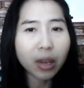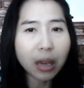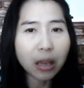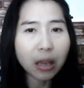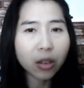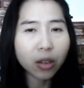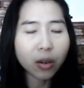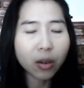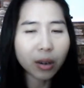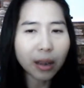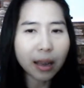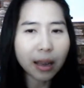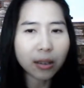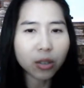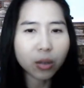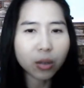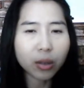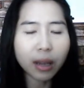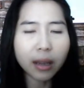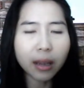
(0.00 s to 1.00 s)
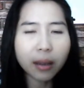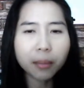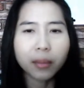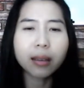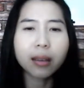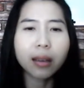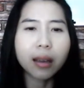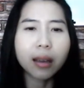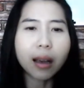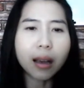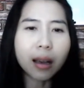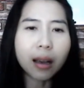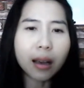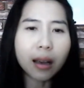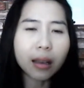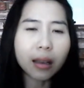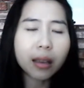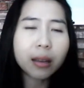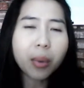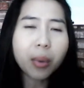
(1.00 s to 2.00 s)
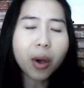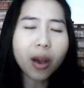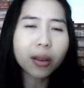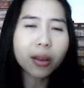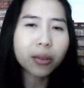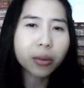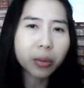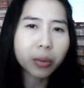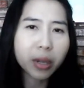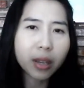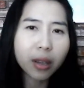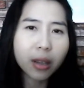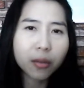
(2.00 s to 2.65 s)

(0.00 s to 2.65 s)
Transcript: in your country? In part 3,